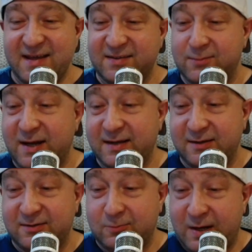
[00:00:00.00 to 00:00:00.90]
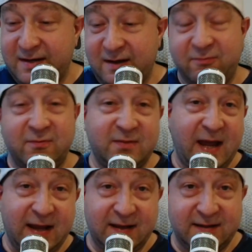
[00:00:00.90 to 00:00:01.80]
So why do I
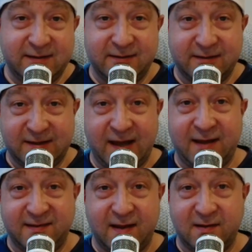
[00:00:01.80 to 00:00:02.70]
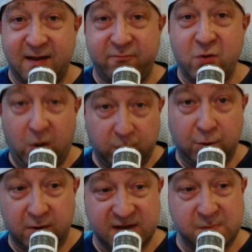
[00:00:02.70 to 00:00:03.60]
like I said, they've not
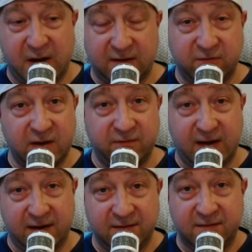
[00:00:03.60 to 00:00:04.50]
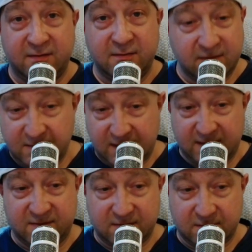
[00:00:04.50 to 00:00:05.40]
brought this back for the fans.
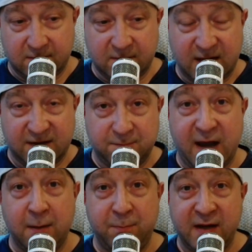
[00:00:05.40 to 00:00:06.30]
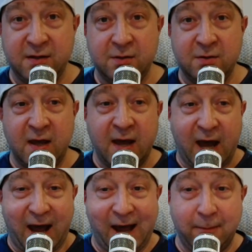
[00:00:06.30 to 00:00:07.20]
That's my opinion.
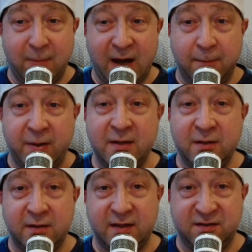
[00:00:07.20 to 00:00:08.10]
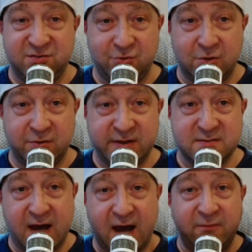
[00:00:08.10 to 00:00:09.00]
My opinion is strong on
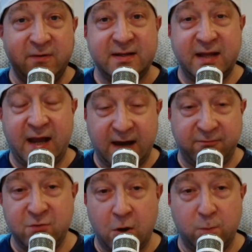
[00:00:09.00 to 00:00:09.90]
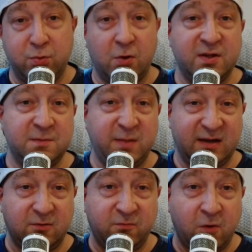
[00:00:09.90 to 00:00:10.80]
this. I think they have not brought this back
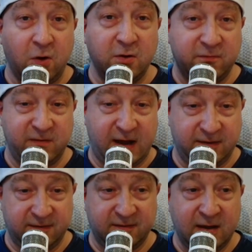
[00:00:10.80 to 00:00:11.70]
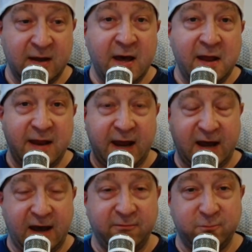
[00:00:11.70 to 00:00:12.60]
for the fans. They
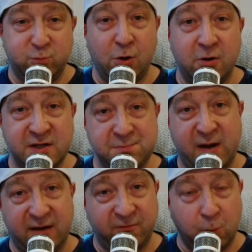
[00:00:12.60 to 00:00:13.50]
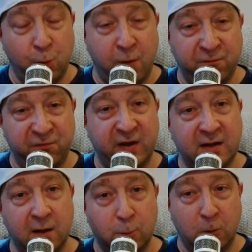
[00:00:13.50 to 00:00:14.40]
have brought this back for one
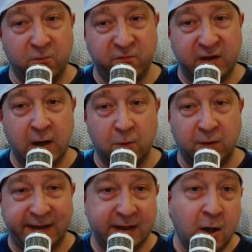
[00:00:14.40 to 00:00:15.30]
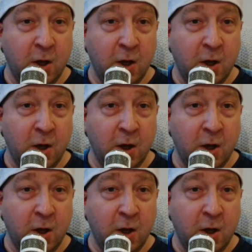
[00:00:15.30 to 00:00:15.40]
thing and one thing only.